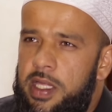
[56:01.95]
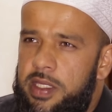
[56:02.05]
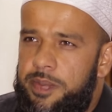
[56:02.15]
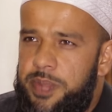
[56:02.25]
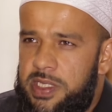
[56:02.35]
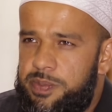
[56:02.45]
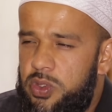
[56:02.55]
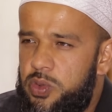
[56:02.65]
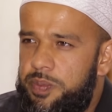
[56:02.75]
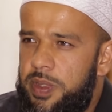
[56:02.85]
The best
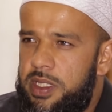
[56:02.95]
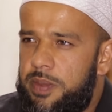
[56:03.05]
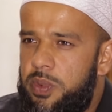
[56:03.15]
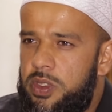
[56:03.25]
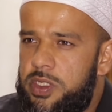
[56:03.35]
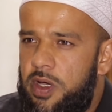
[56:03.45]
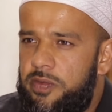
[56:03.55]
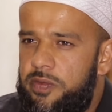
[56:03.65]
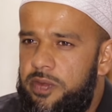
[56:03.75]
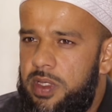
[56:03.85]
books would be the books of
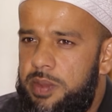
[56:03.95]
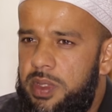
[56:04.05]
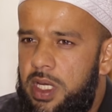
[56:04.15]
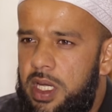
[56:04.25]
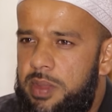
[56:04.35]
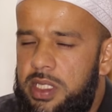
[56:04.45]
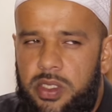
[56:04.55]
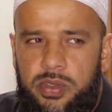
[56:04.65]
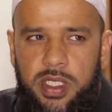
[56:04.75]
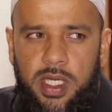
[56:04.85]
Ibn Qayyim
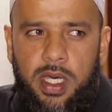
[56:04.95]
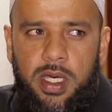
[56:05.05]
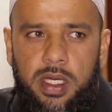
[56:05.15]
al-Jawziyah,